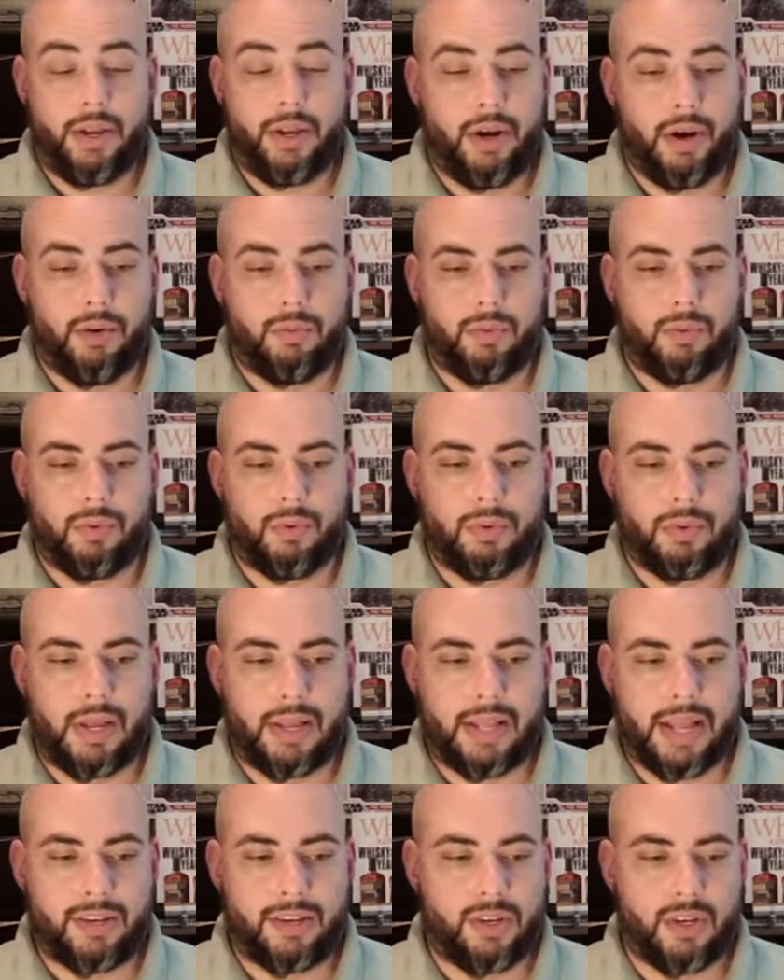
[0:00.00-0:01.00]
you know
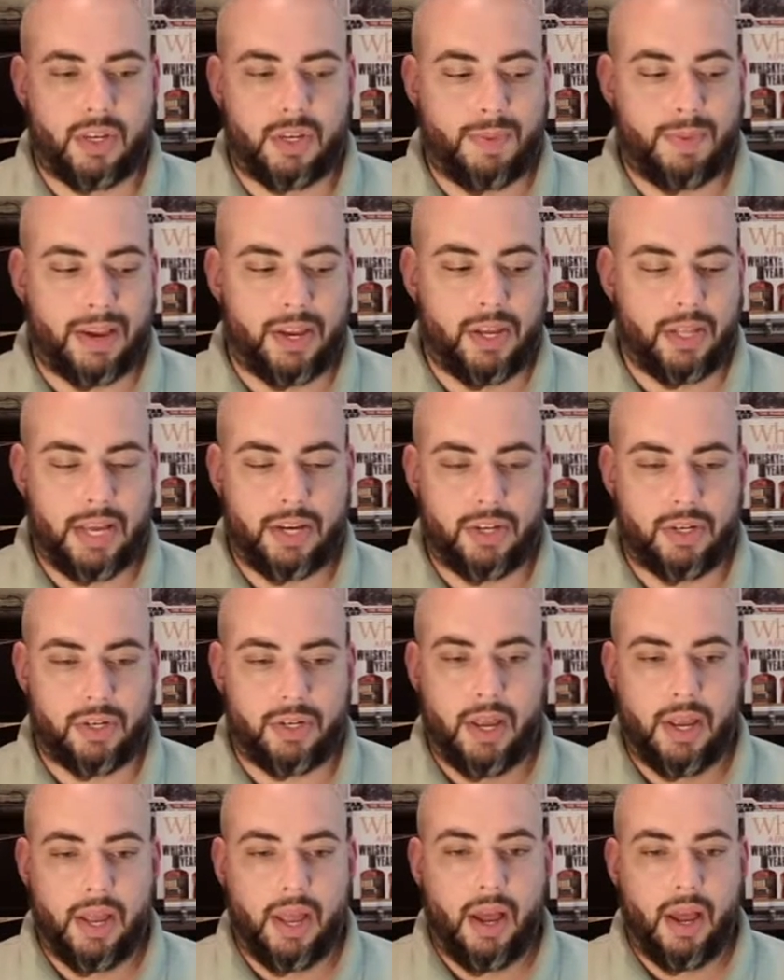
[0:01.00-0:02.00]
that's just
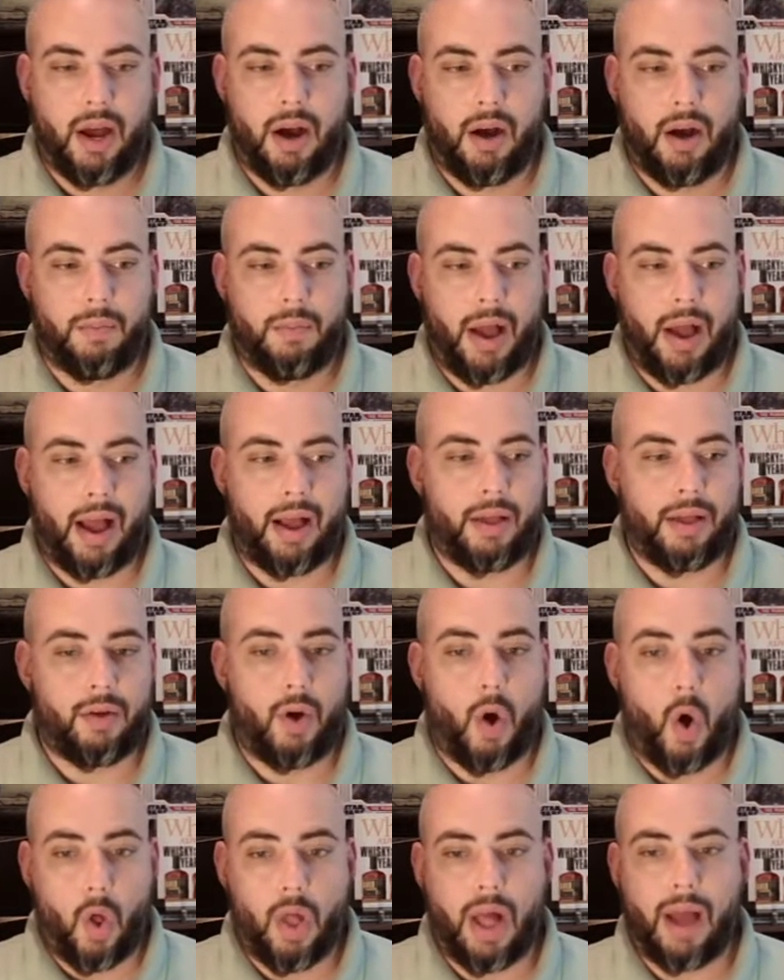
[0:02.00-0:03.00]
speculation. Um, I
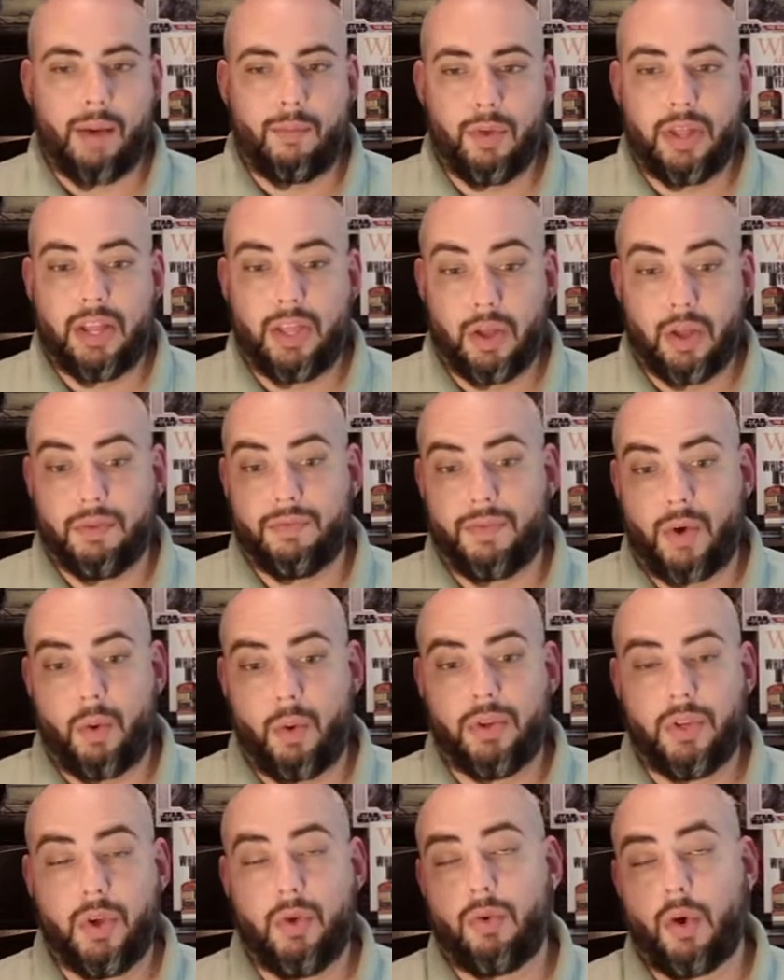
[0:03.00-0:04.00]
all I'm really looking
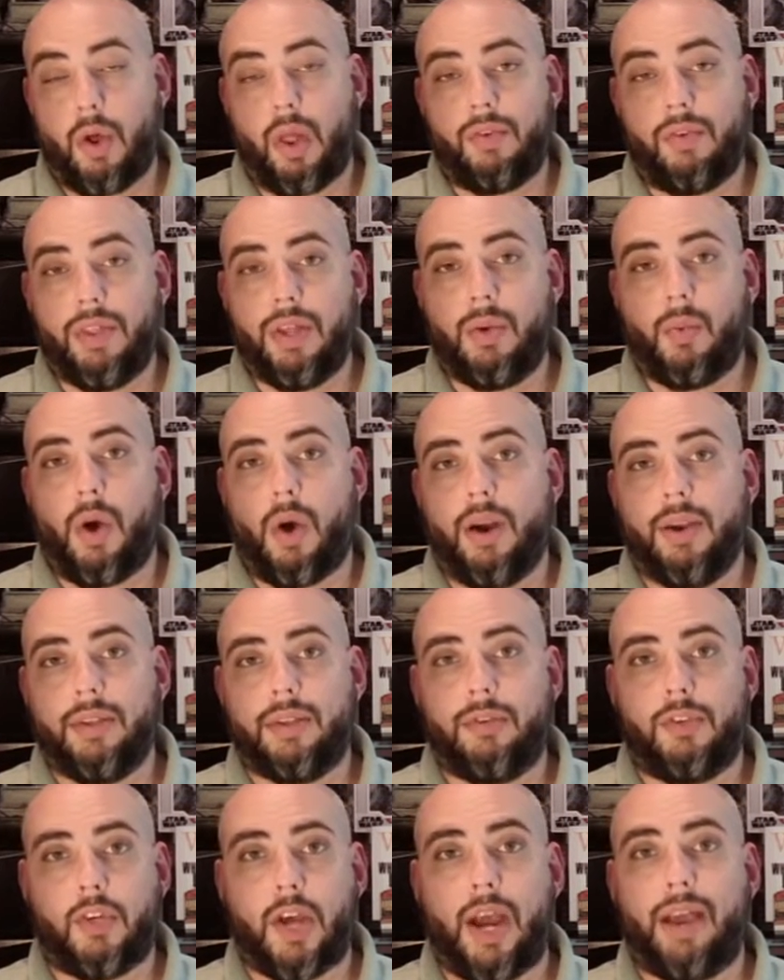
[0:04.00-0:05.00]
forward to, and all I really want is
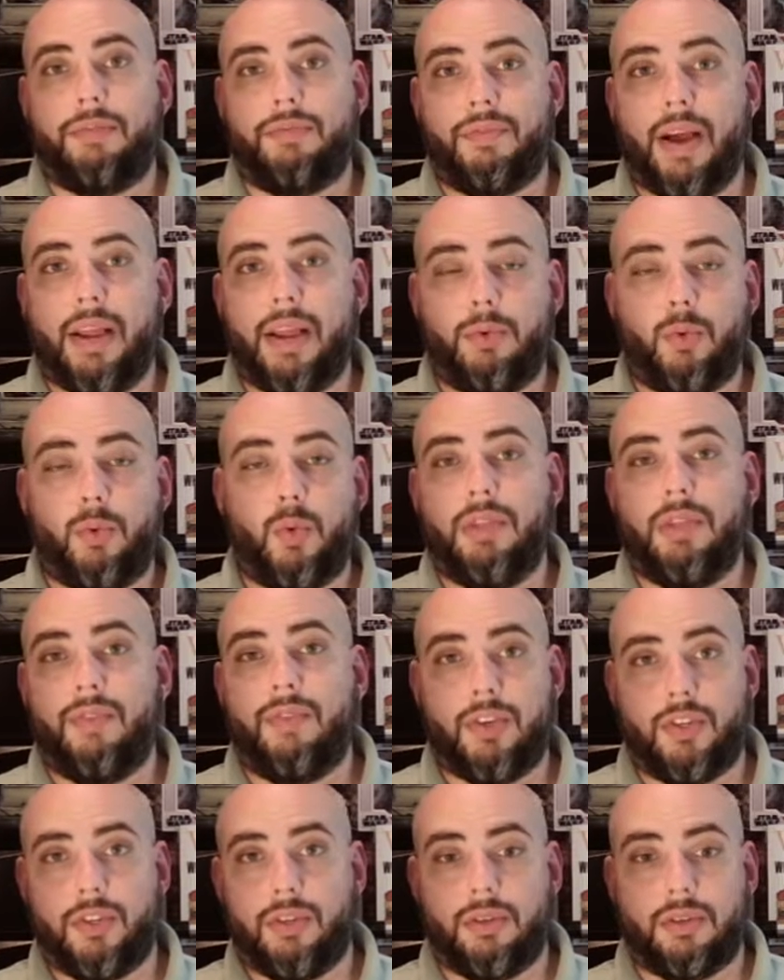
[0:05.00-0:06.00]
a giant fight between the
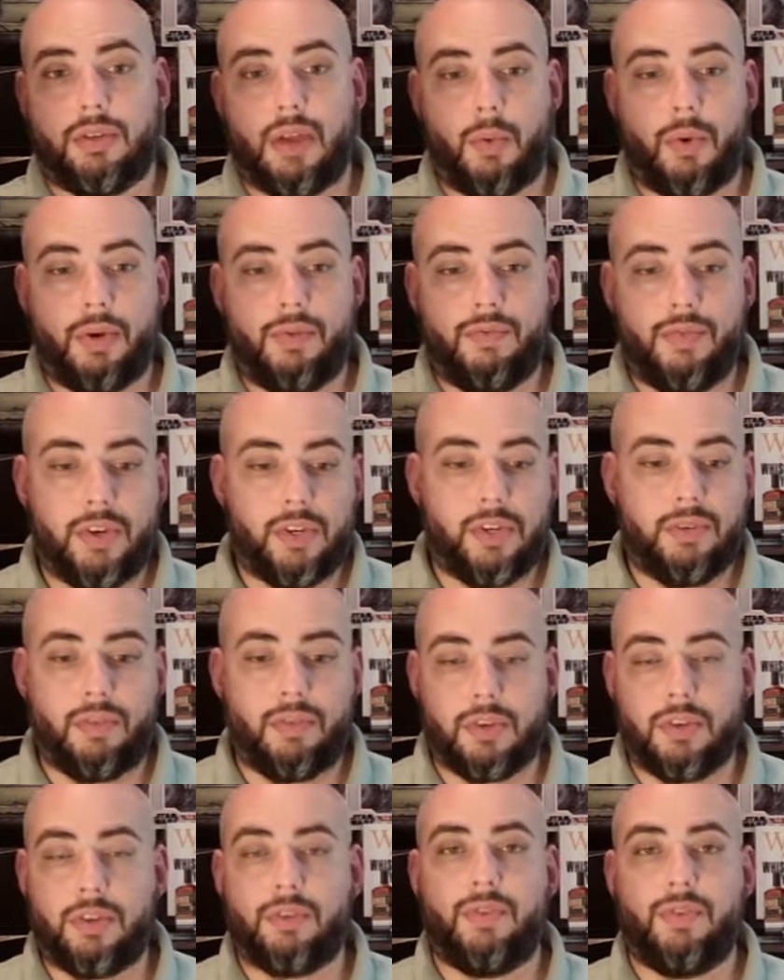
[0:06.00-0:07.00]
visions. I want Vision
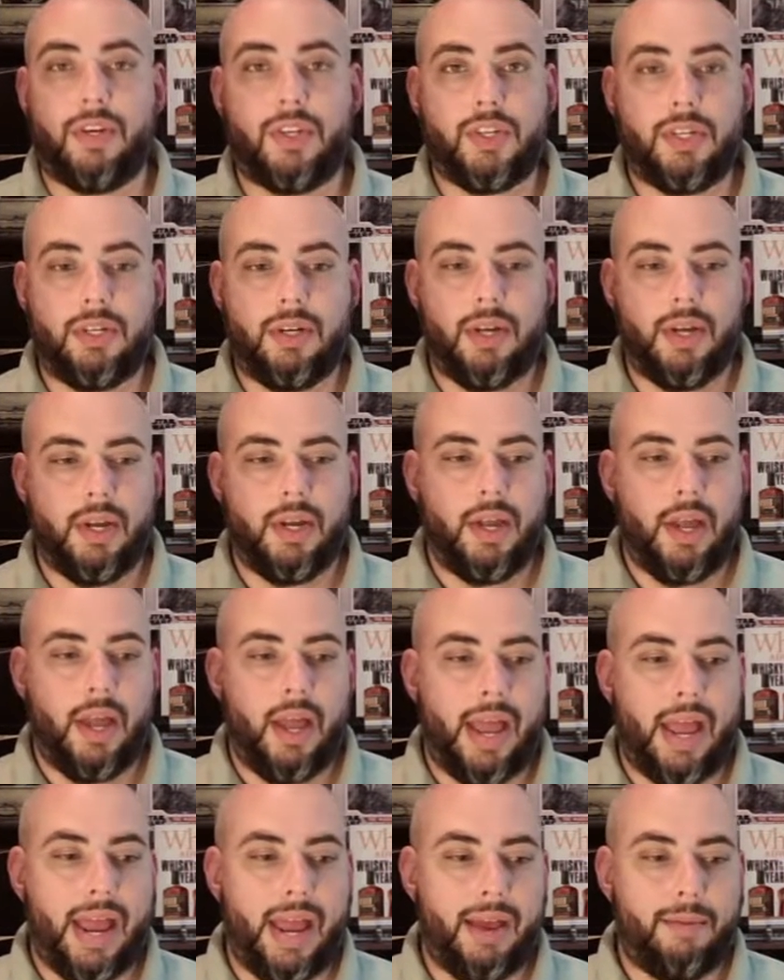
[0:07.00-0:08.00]
versus Vision,
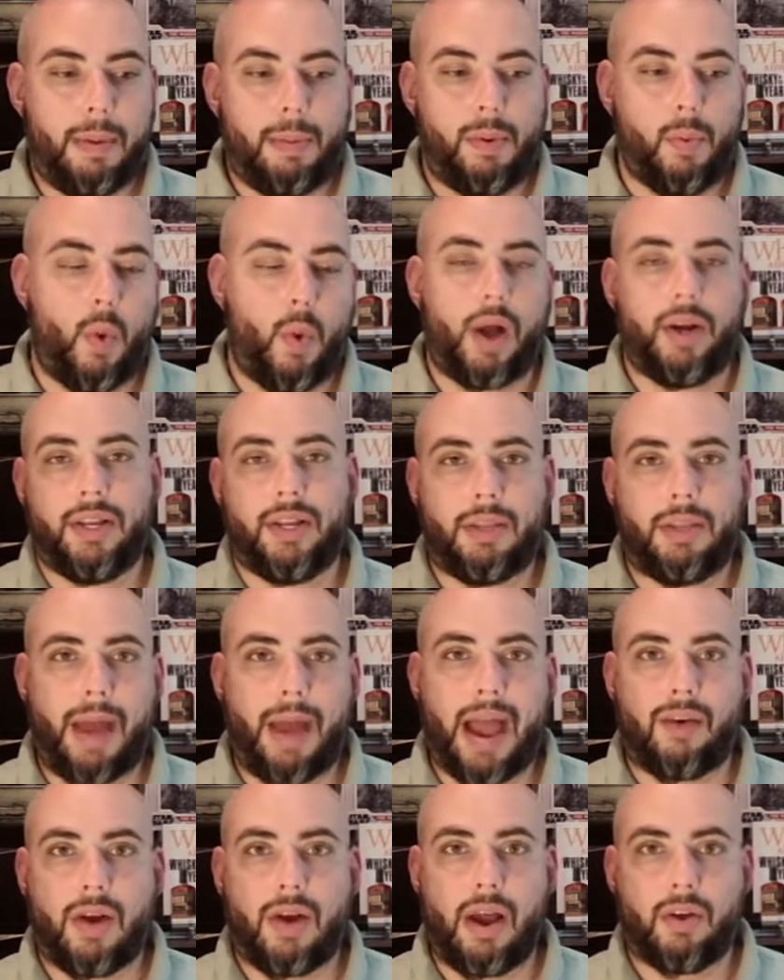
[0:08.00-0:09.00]
and maybe Wanda in the
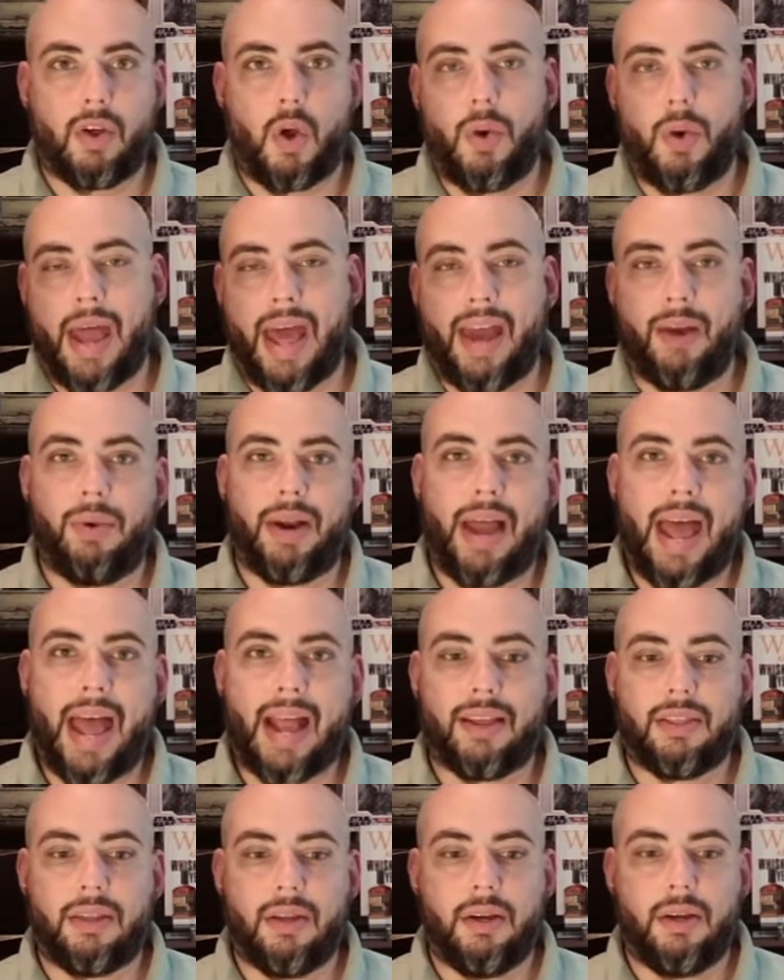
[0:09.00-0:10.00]
background going at it with
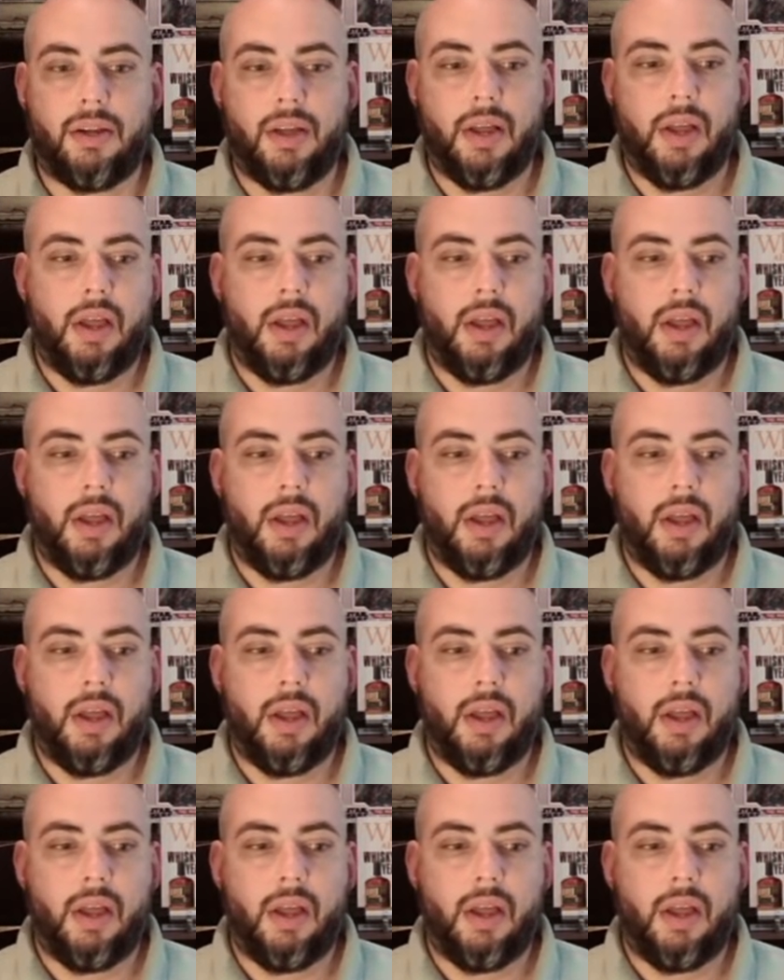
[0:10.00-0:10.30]
Agatha.